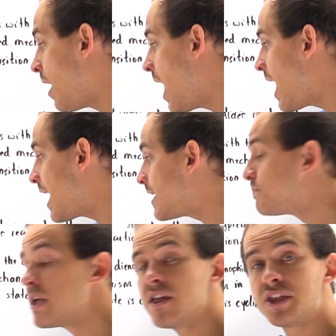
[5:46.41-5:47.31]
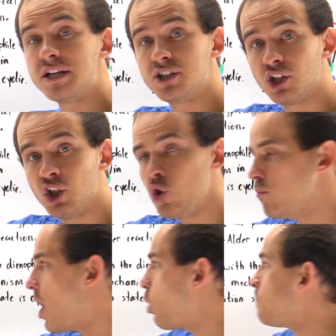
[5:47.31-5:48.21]
pi, then the
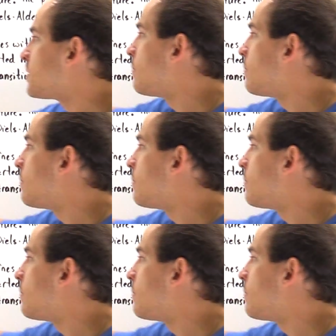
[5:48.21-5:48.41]
LUMO